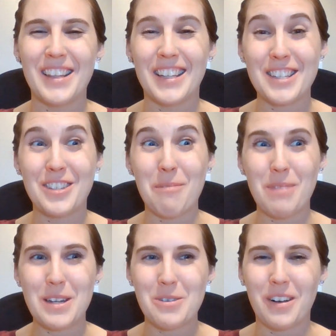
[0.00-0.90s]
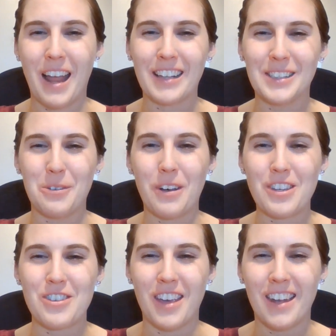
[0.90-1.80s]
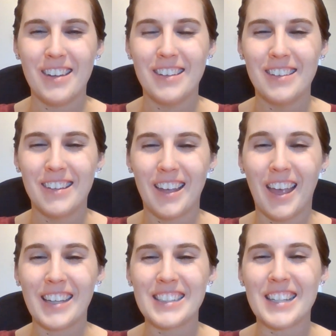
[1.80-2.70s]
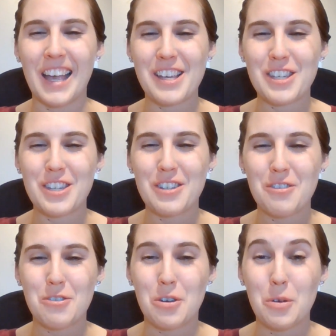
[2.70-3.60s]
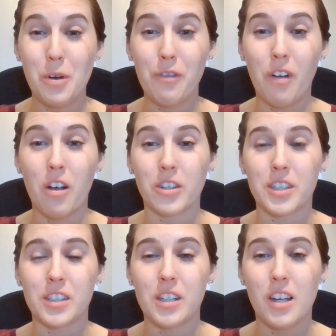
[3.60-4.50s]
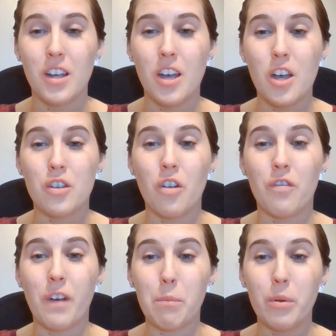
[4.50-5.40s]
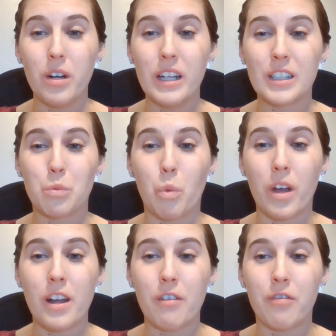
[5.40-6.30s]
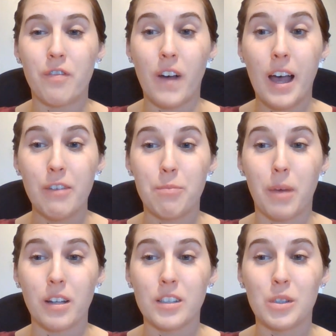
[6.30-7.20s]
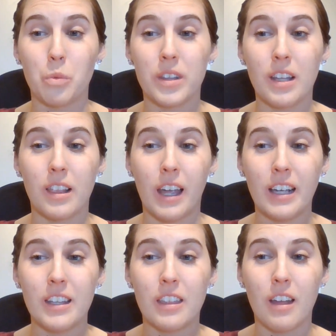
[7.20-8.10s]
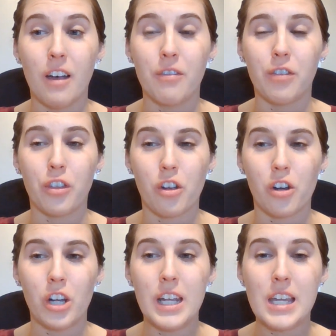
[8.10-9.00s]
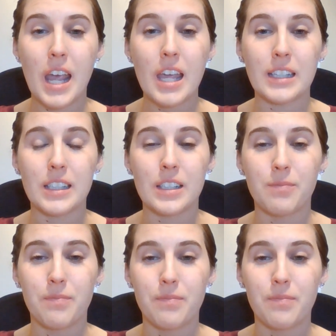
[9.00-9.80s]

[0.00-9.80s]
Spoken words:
Let's jump into our next question. It says, true or false? November is one of 5 months with the length of 30 days.